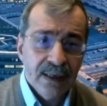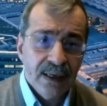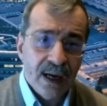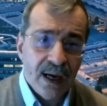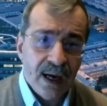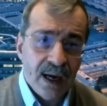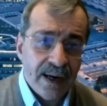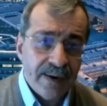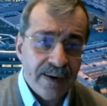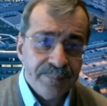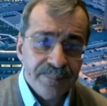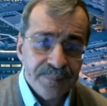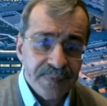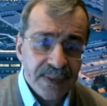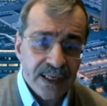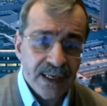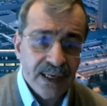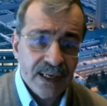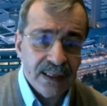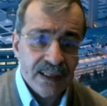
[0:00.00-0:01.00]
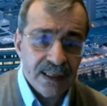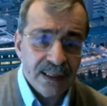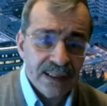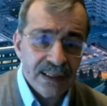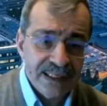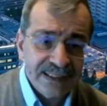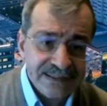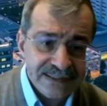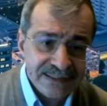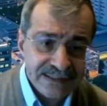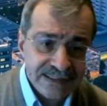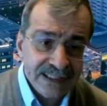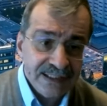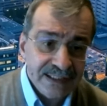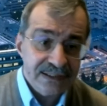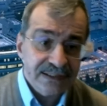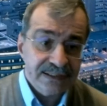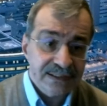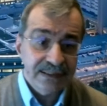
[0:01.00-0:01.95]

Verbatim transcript: um, uh, late stages.